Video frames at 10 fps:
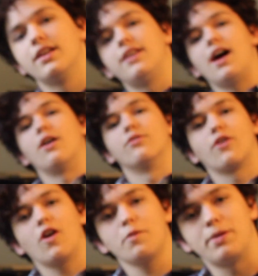Now,
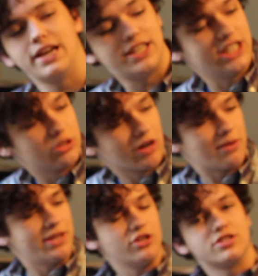for our paintings we're
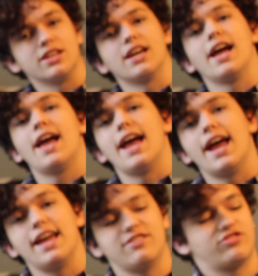gonna be using
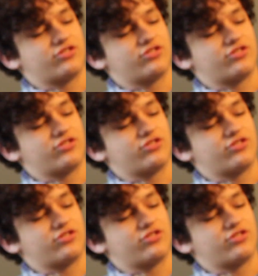8